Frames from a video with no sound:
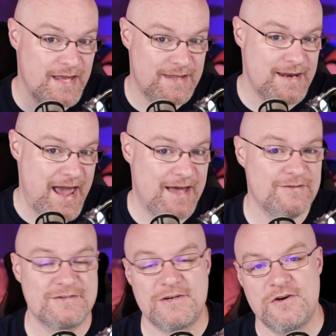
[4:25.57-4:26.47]
and then add
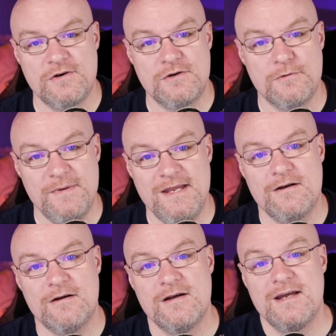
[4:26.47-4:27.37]
the security group
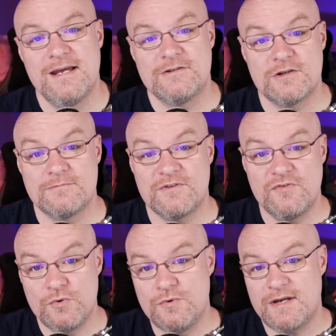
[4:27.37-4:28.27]
here in terms of
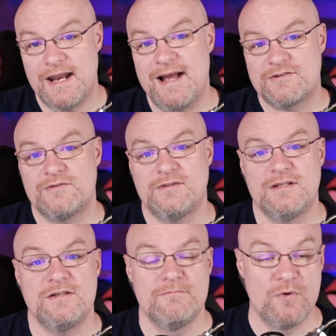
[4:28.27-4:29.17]
who can
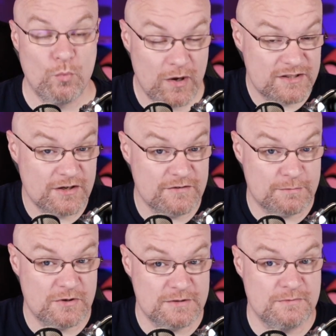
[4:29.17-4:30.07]
actually, what service
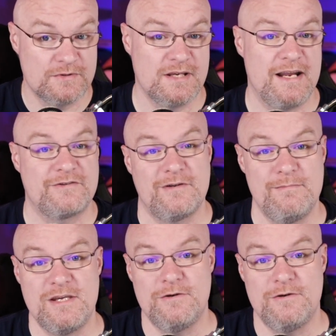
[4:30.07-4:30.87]
principals can actually be